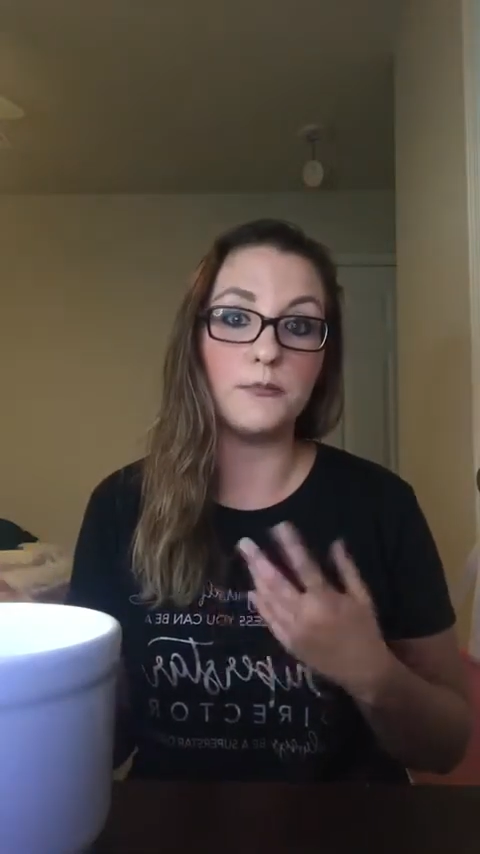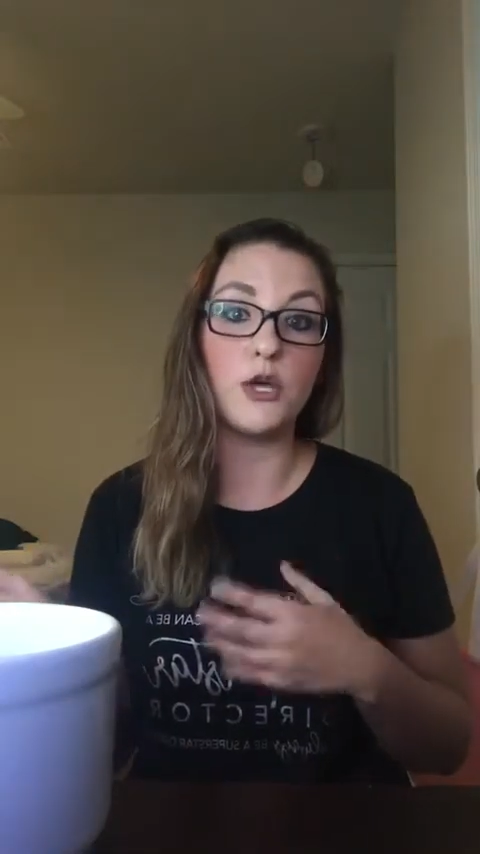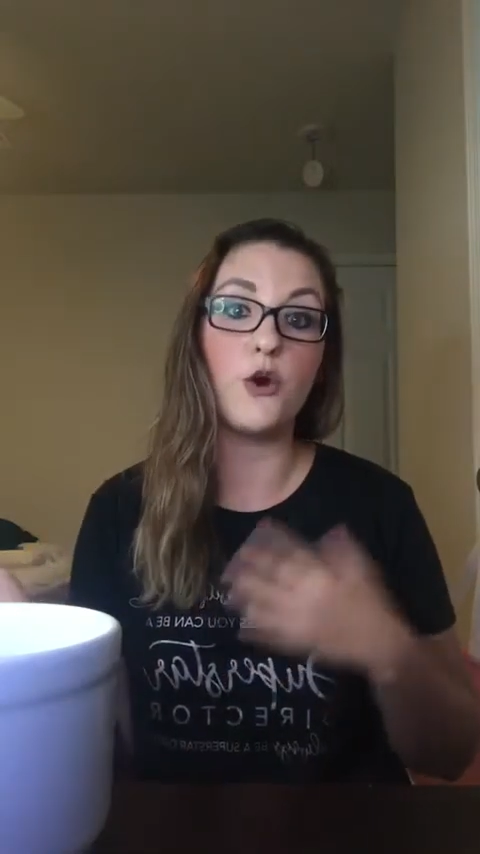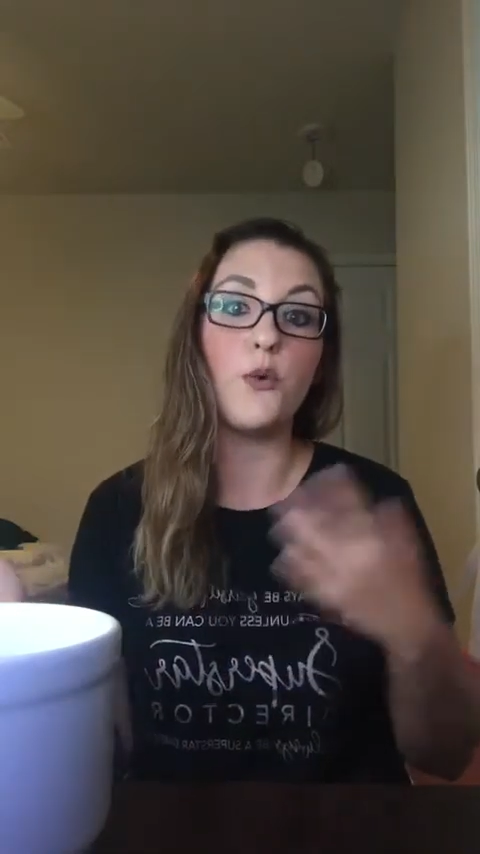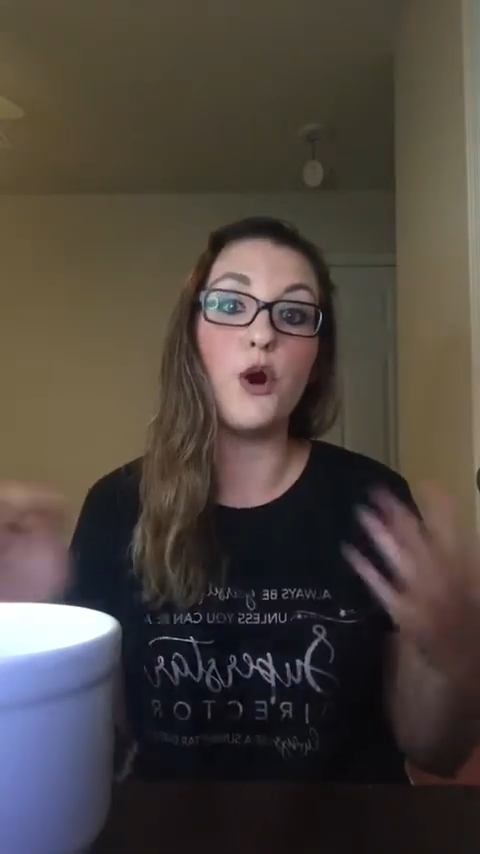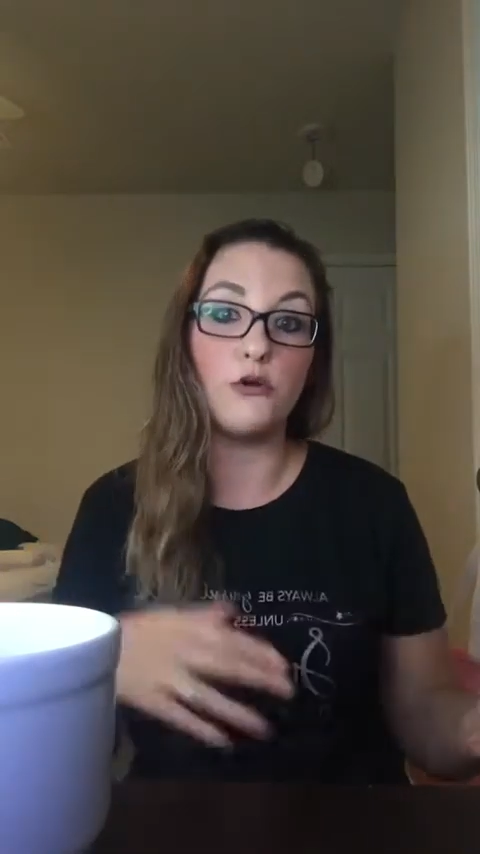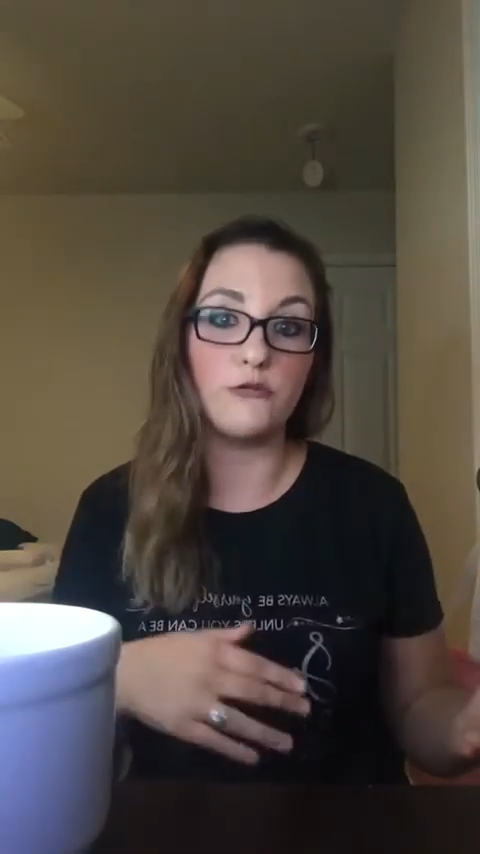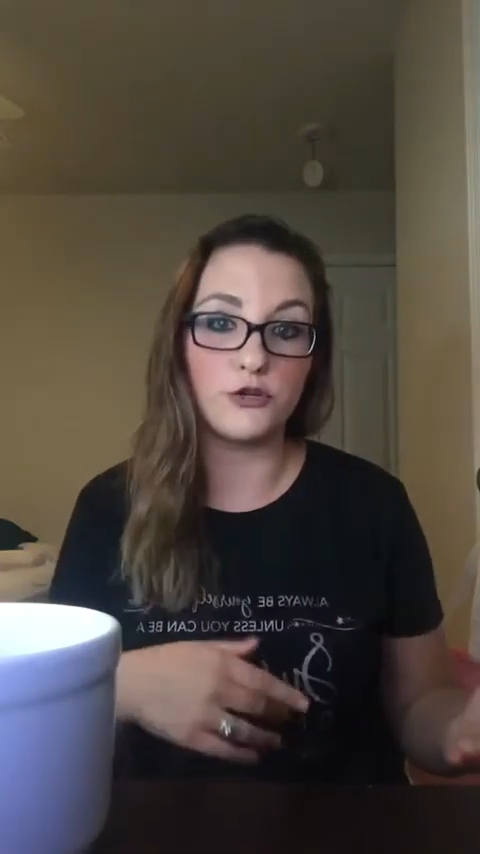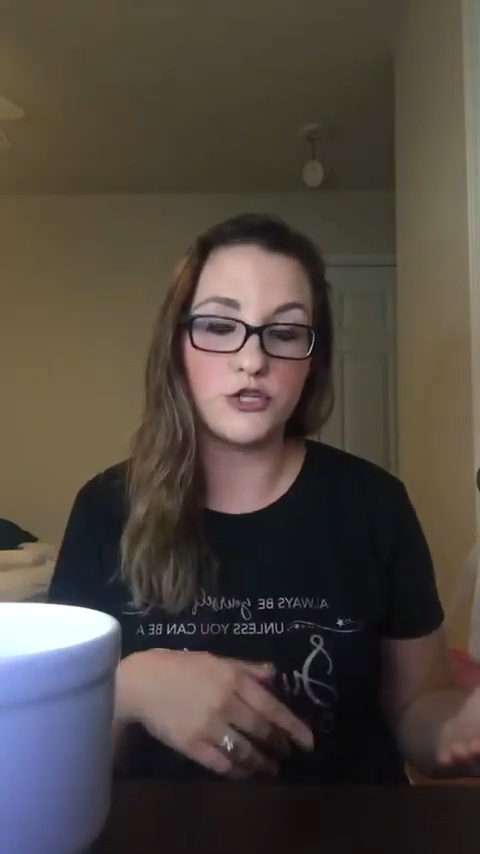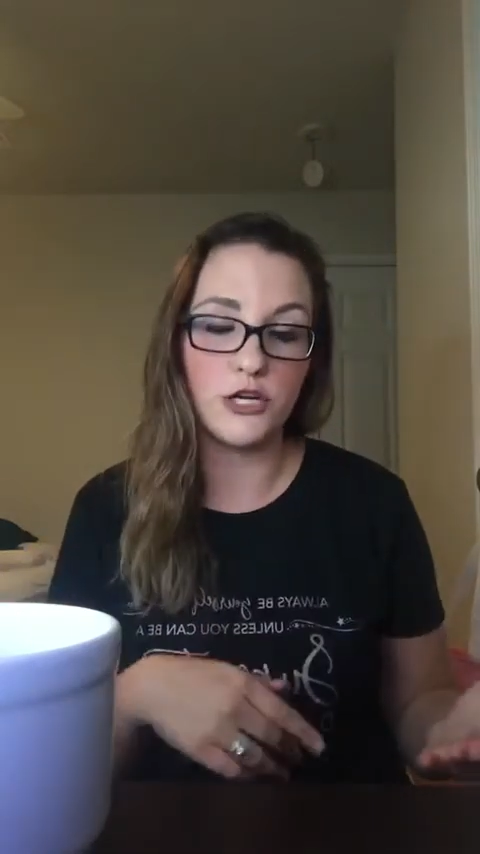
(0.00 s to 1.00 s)
go
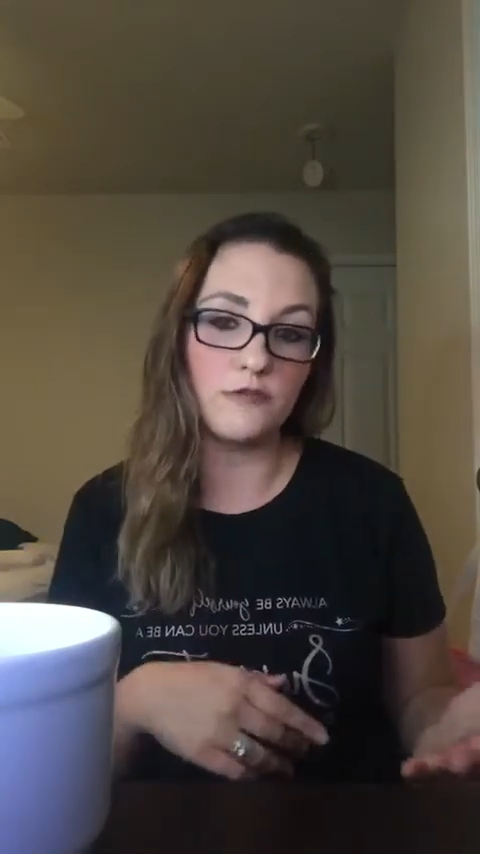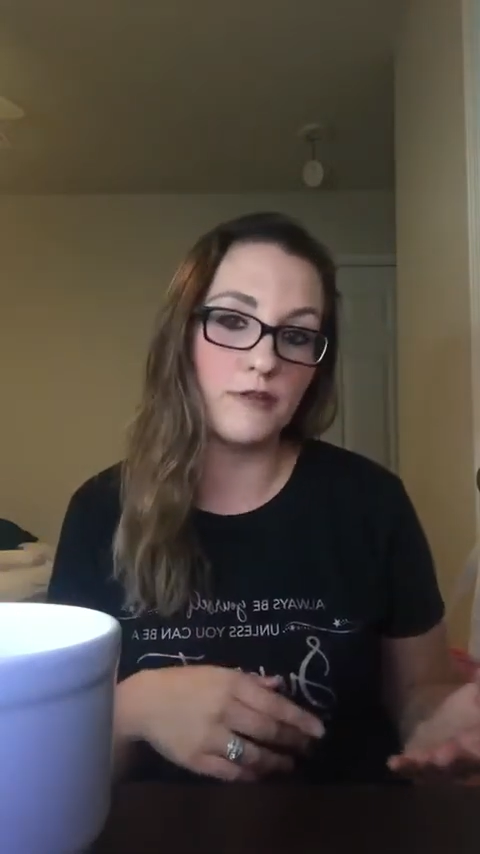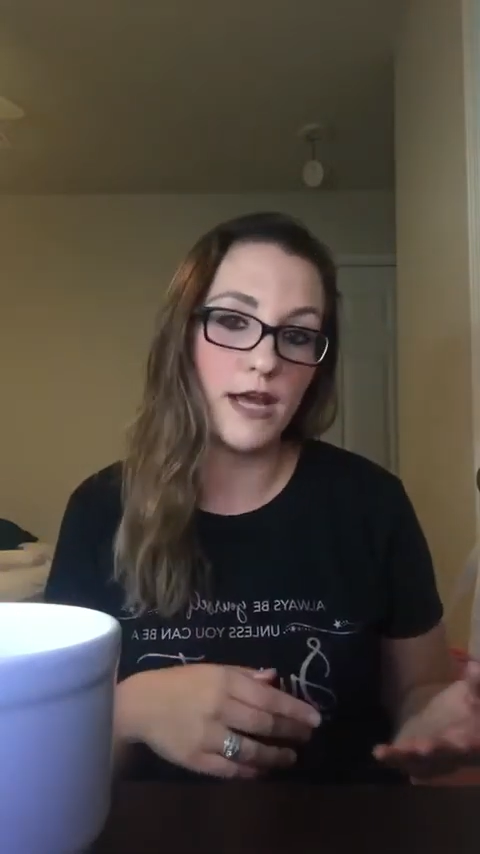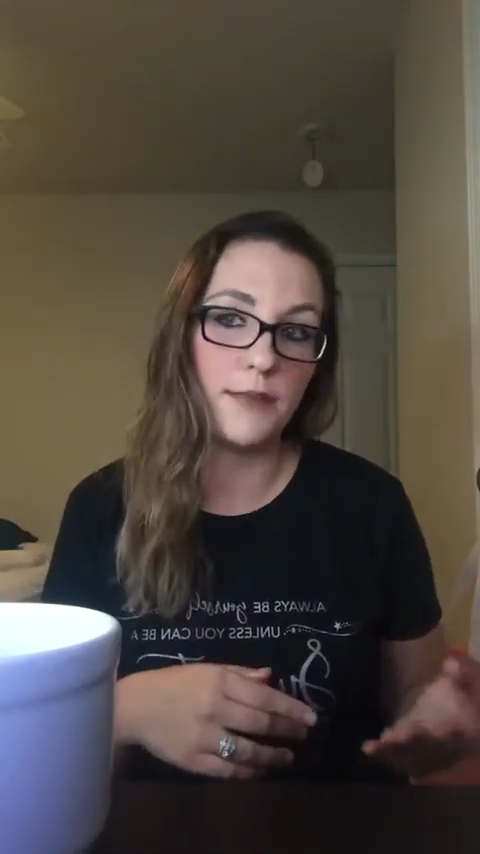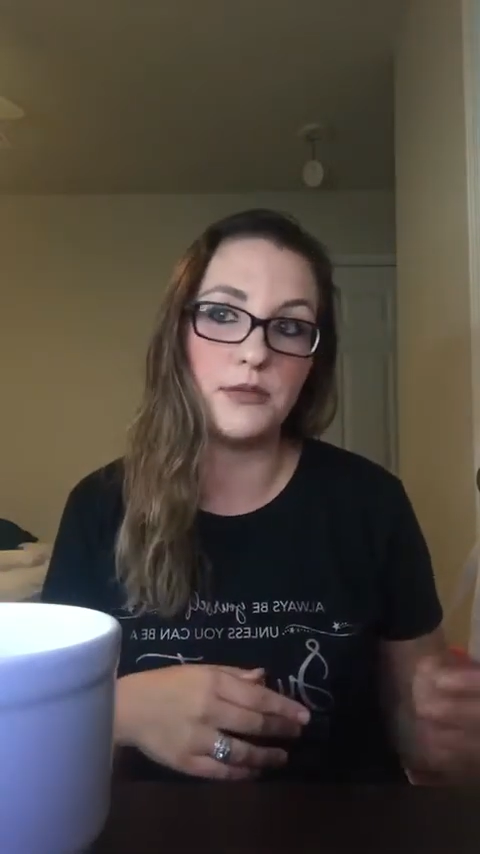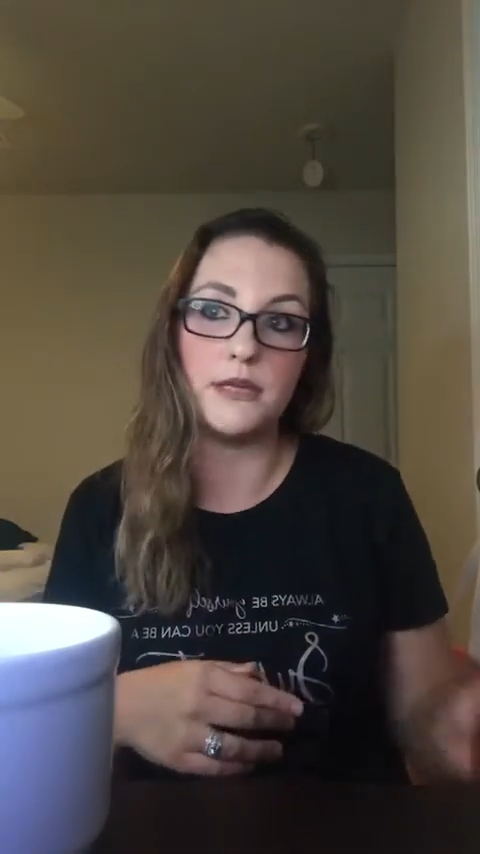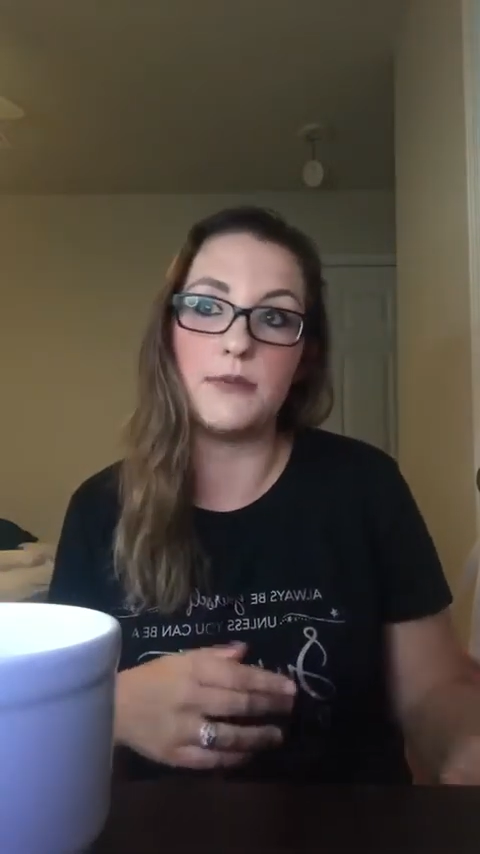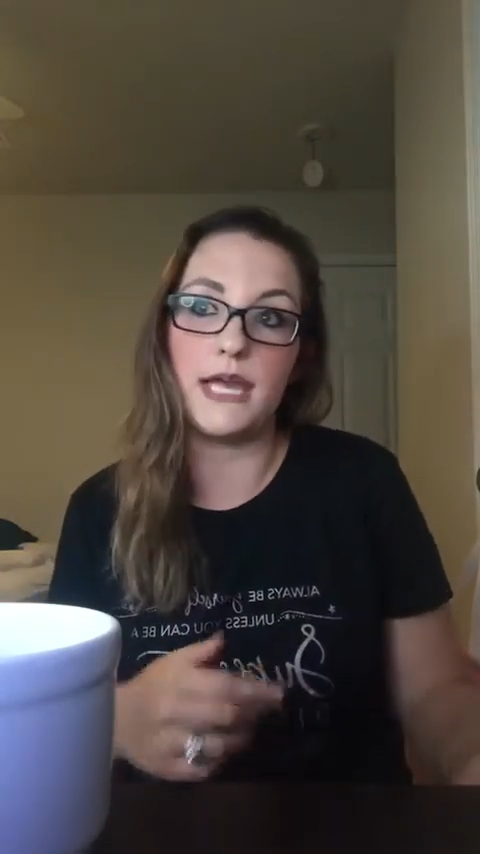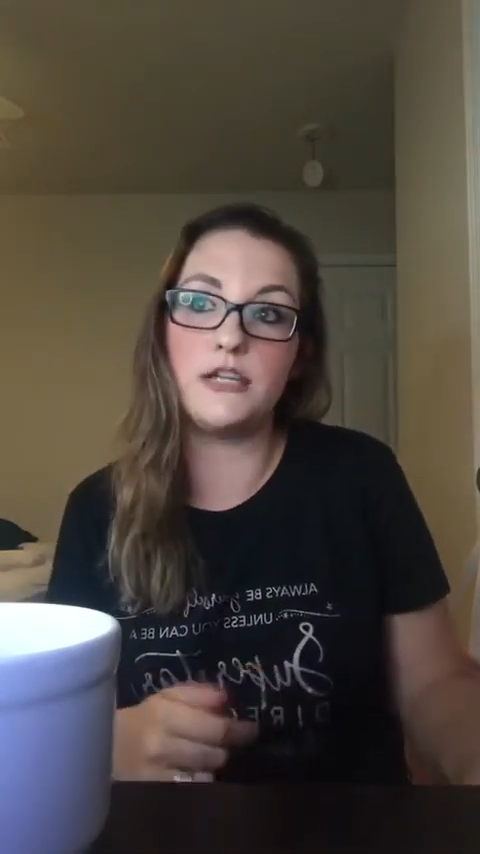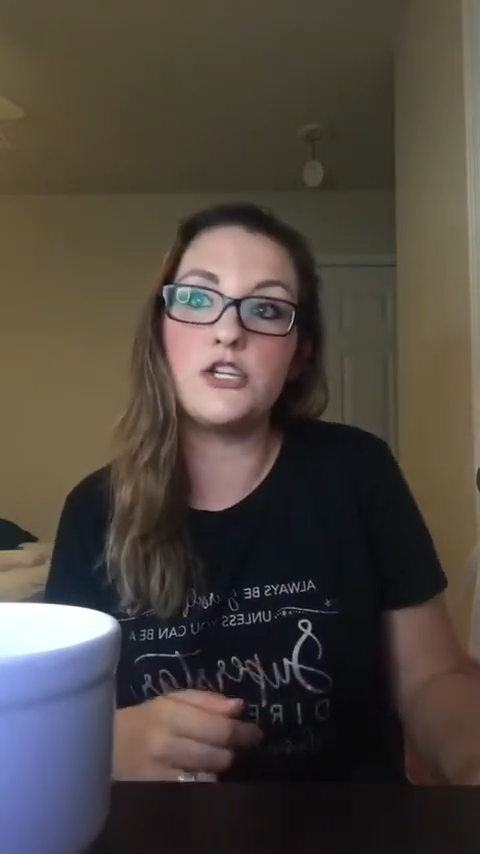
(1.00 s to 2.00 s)
over to your VIP
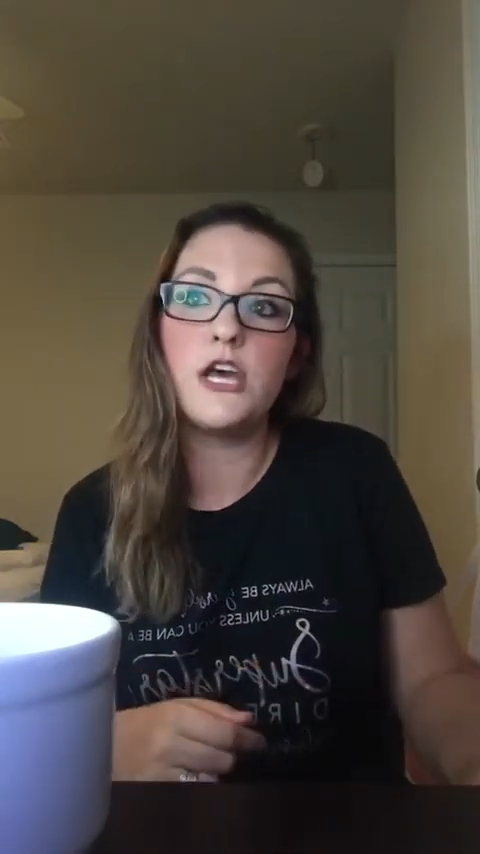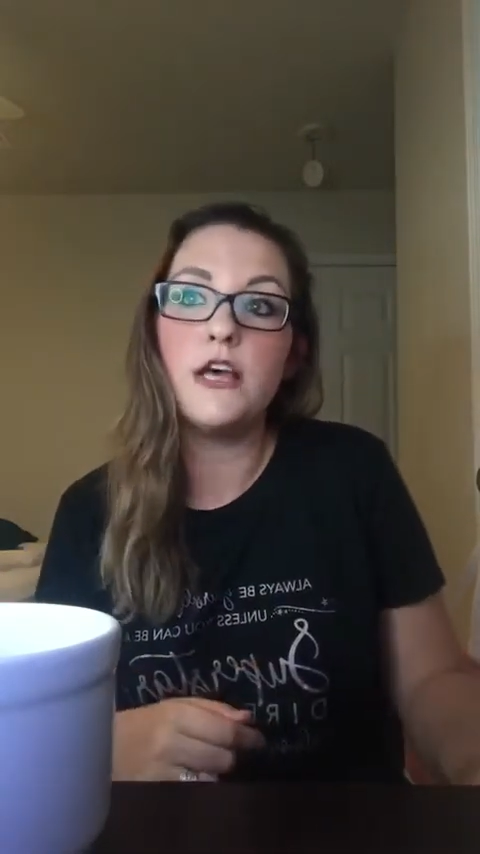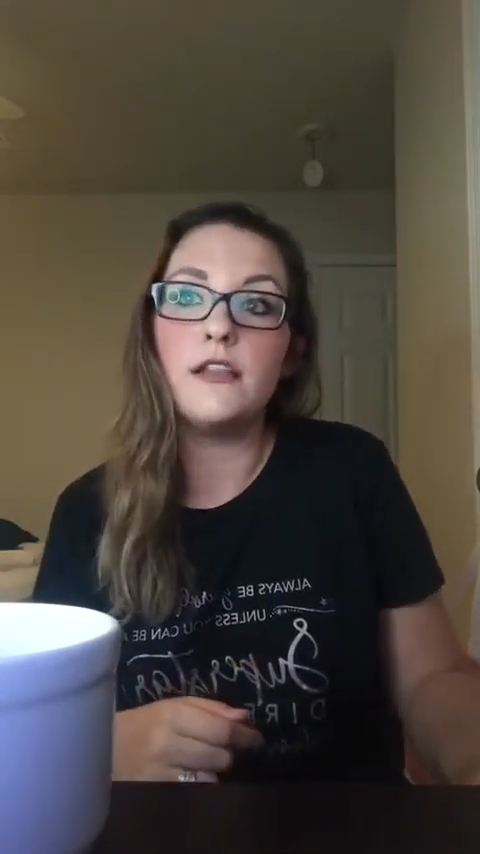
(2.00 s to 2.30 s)
page.